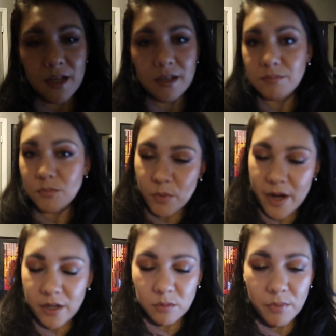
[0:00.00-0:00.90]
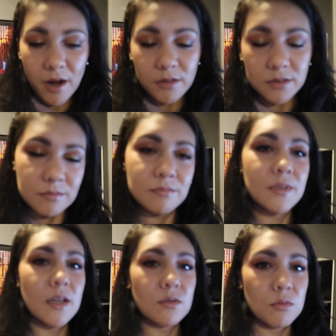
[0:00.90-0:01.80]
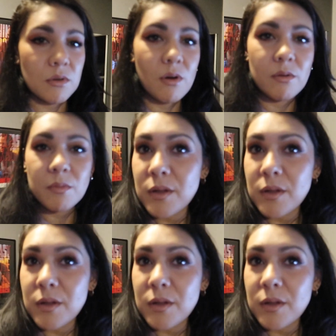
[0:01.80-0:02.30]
said regular brows. That's what we're going